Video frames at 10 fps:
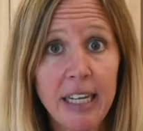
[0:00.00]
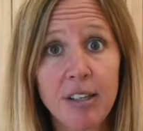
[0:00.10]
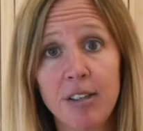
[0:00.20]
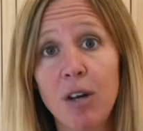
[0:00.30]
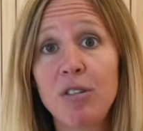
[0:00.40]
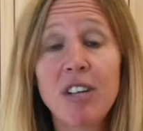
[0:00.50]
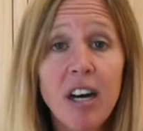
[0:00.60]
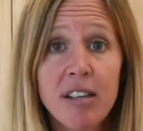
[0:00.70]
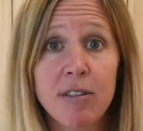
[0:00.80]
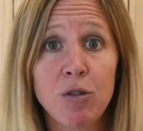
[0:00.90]
So
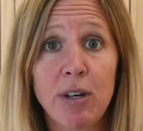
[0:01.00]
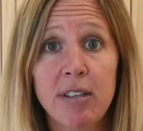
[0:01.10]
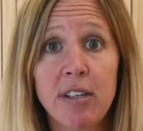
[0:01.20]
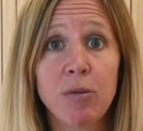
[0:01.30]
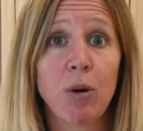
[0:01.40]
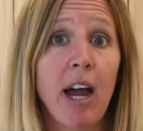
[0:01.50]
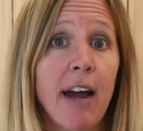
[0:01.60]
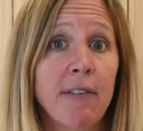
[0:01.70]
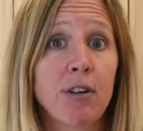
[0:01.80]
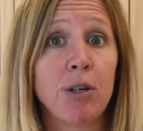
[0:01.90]
tons of choices
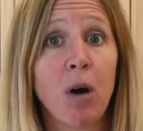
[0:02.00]
wherever you